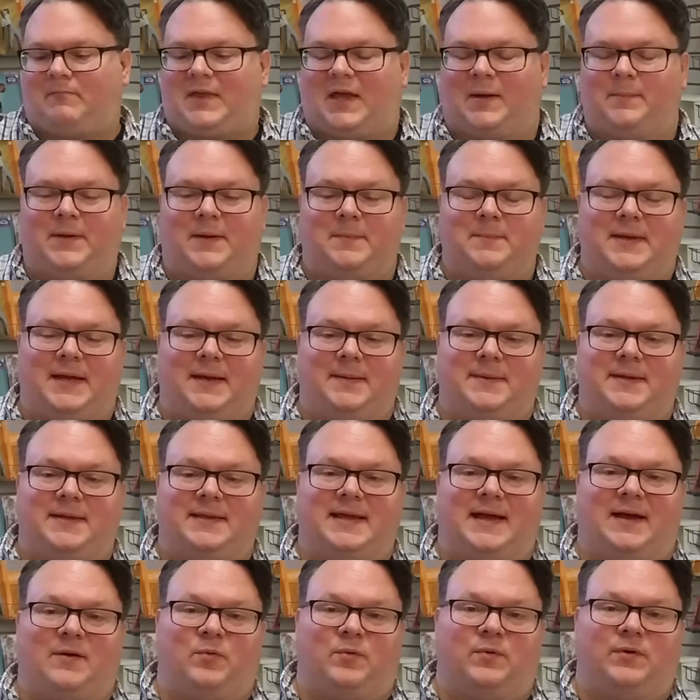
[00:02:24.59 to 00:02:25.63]
I mean, maybe
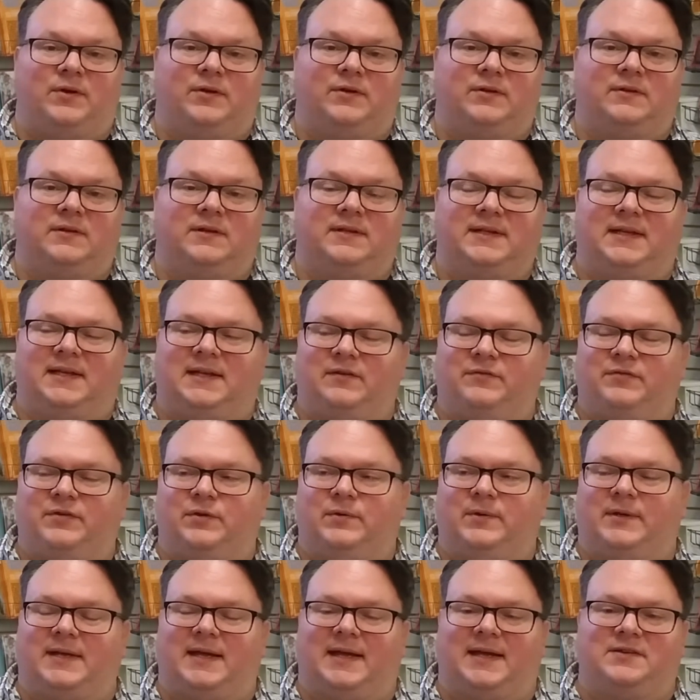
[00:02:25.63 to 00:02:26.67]
that will give you
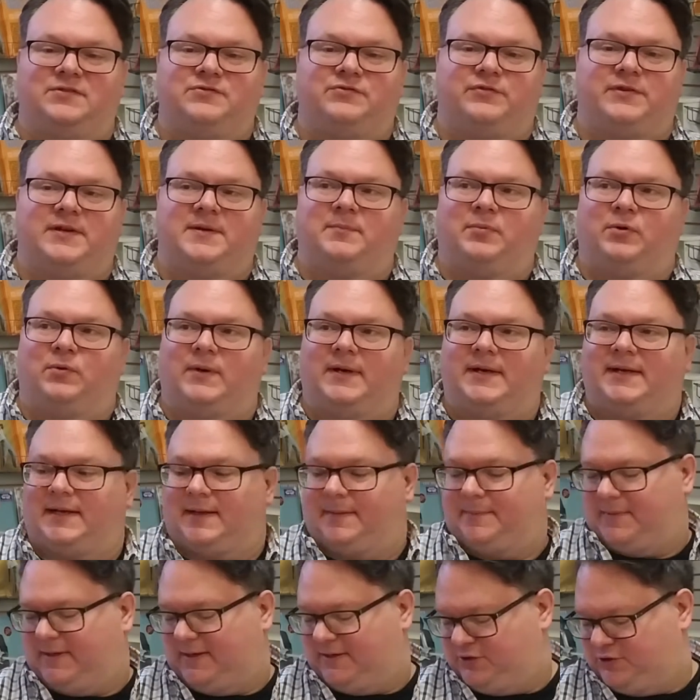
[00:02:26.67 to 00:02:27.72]
an entry point.
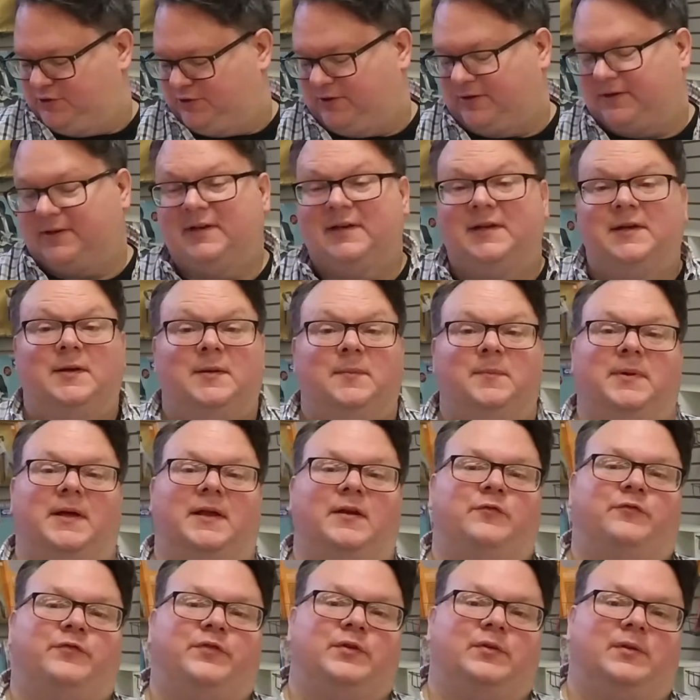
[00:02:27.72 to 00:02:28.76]
I'm not sure. But
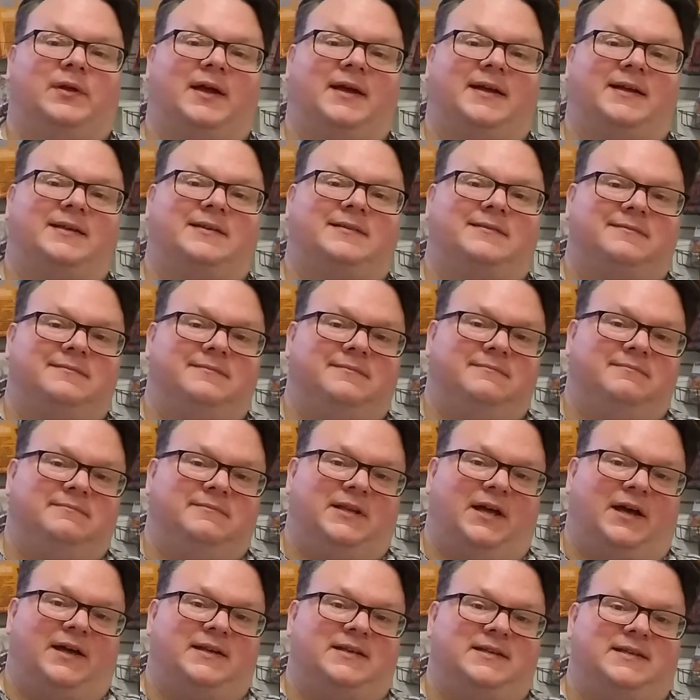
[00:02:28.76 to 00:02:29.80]
if you like
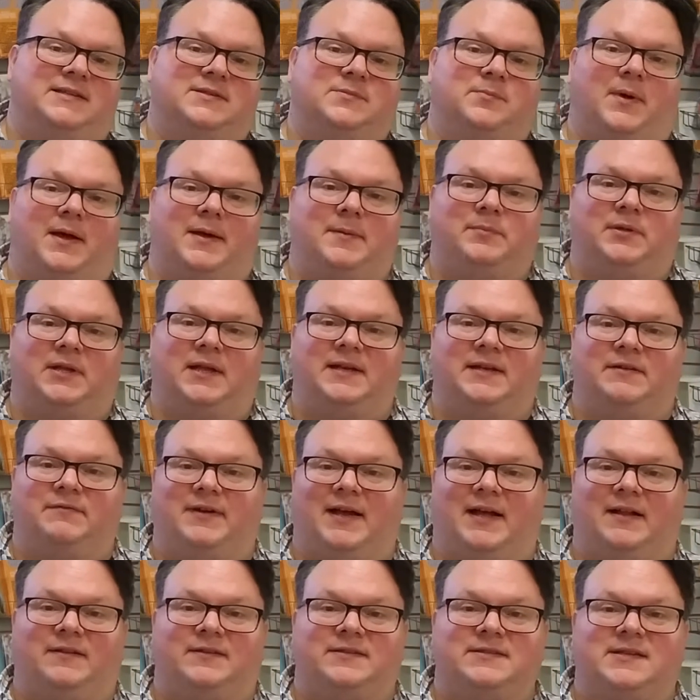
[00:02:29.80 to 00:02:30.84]
90s My Bloody
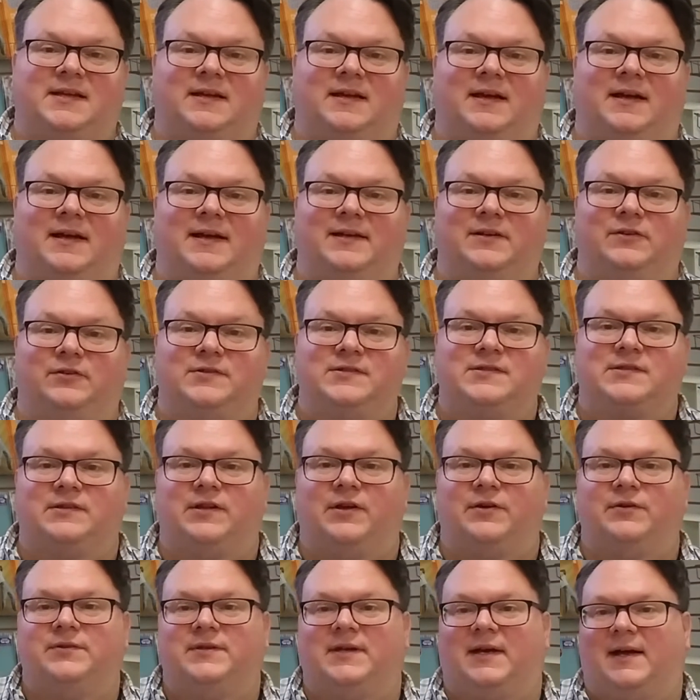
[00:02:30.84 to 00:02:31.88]
Valentine or
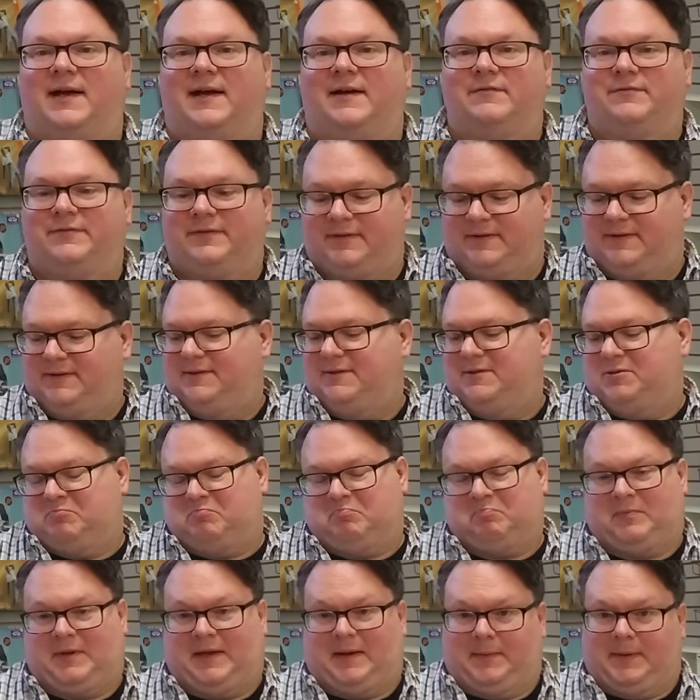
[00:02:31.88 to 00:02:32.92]
Slowdive,
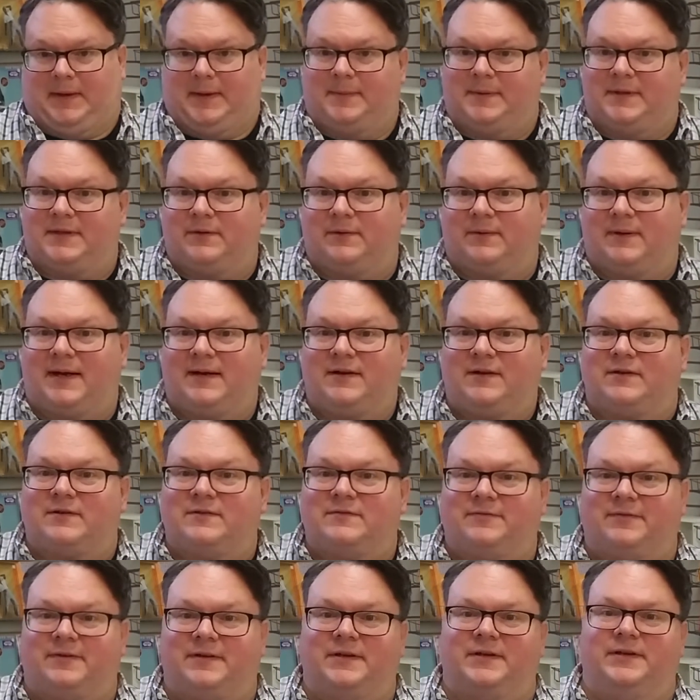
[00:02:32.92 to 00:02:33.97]
that might be the record
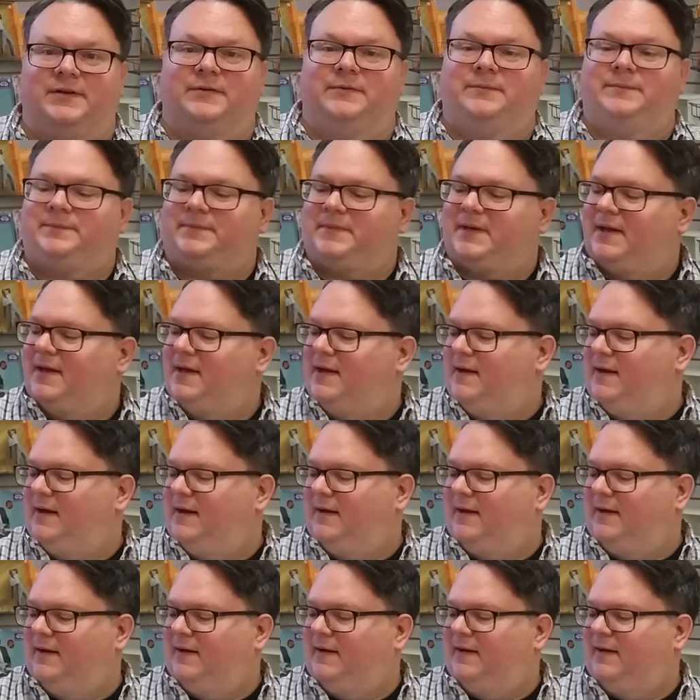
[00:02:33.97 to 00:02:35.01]
for you.
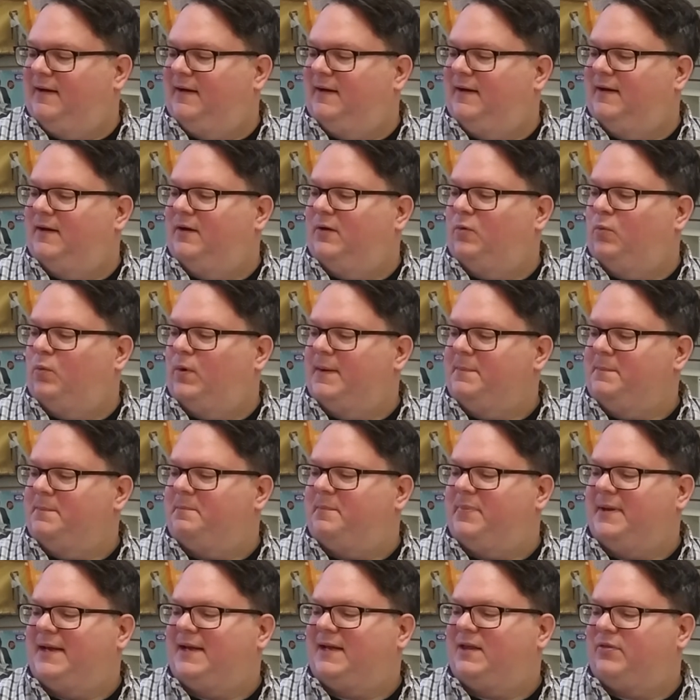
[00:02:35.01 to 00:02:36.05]
Uh, one
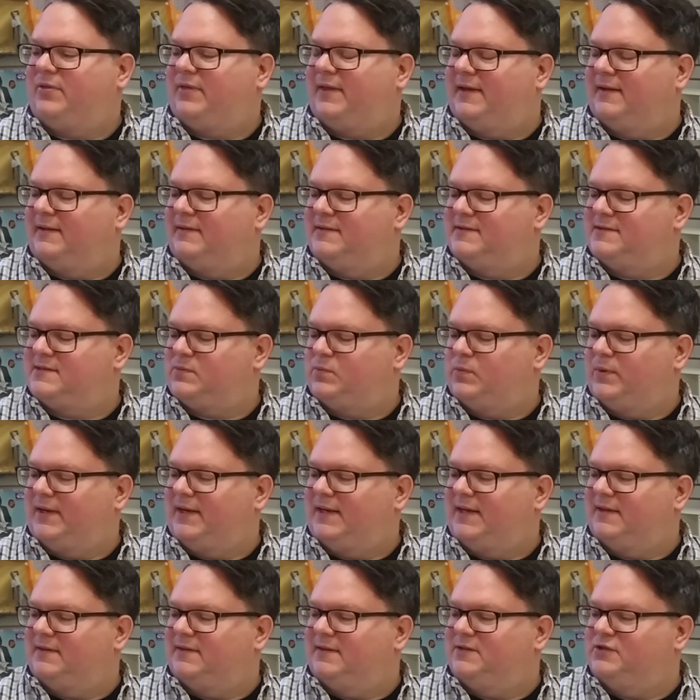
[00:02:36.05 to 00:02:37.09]
big thing this
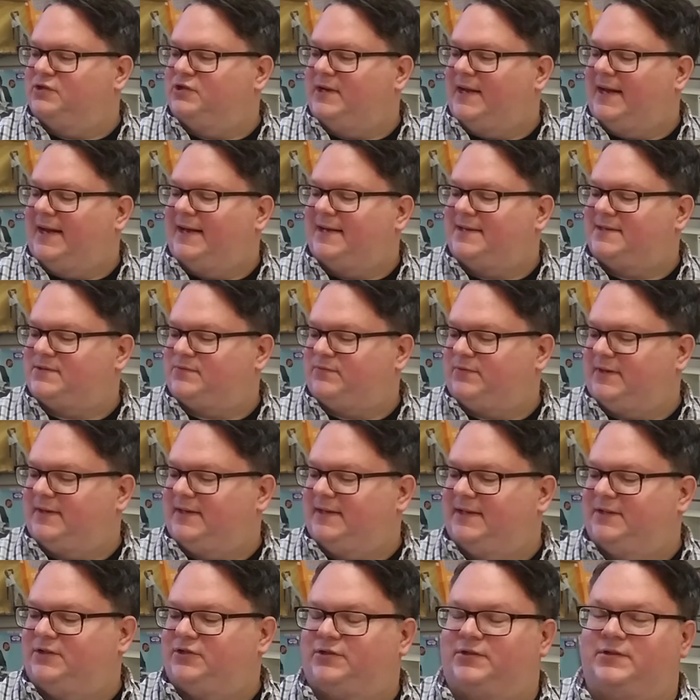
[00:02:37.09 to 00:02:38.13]
week in the jazz
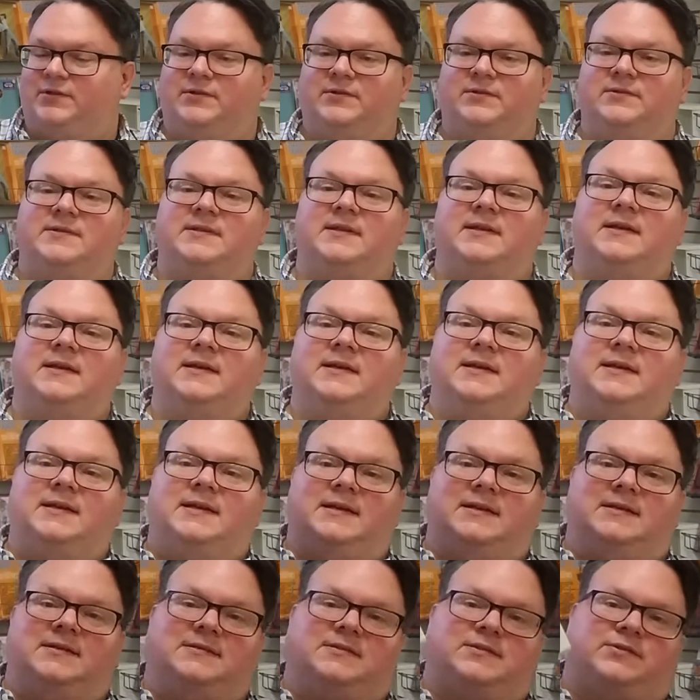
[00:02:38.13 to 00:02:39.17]
reissues
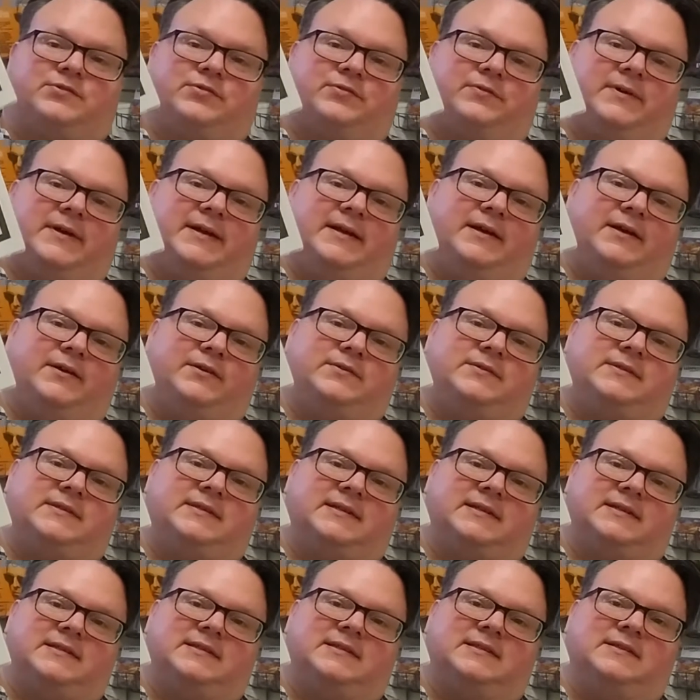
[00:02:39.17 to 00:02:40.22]
is Trio
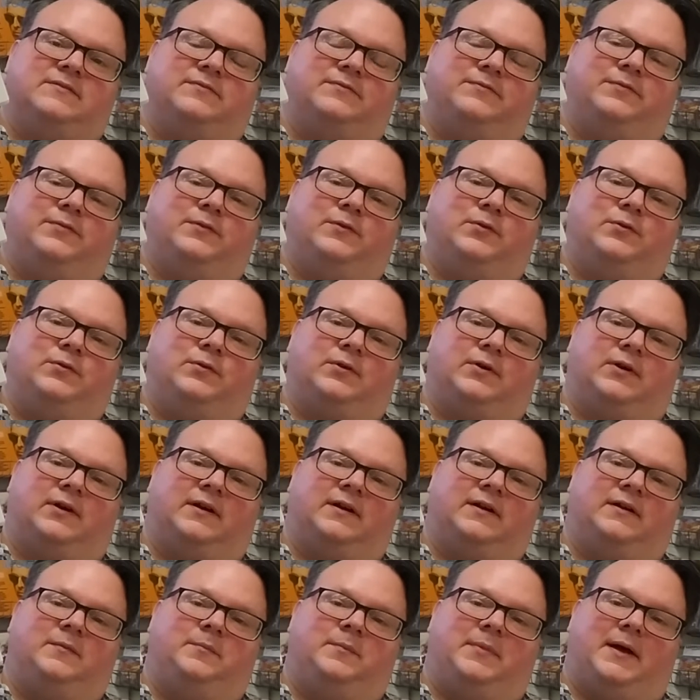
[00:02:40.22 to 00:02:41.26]

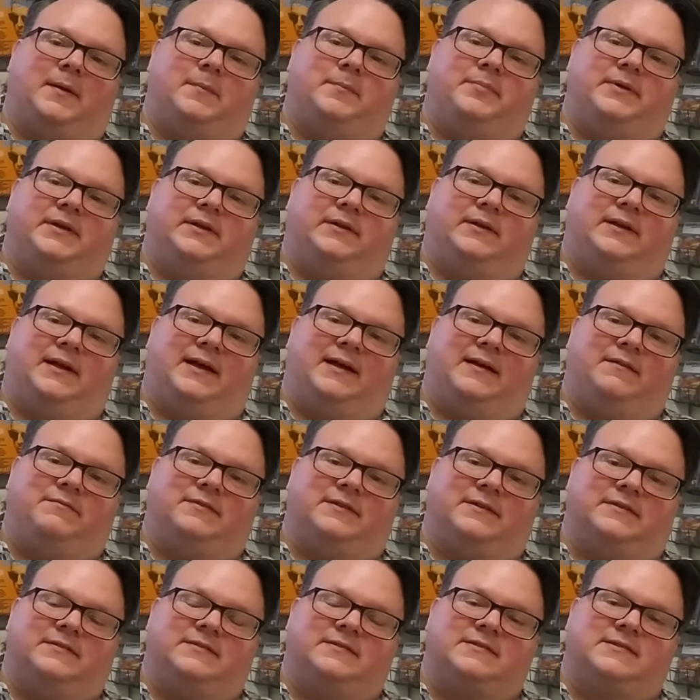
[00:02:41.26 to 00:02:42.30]
64 by Bill
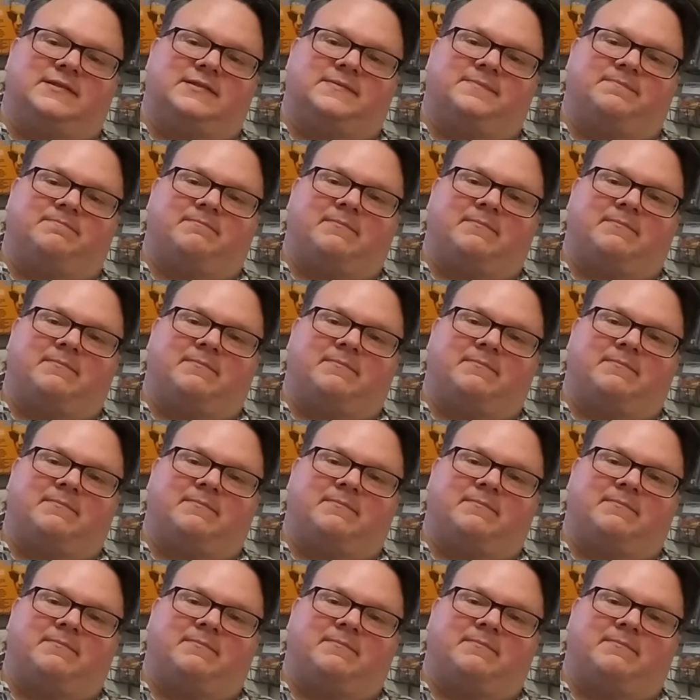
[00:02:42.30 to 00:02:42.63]
Evans.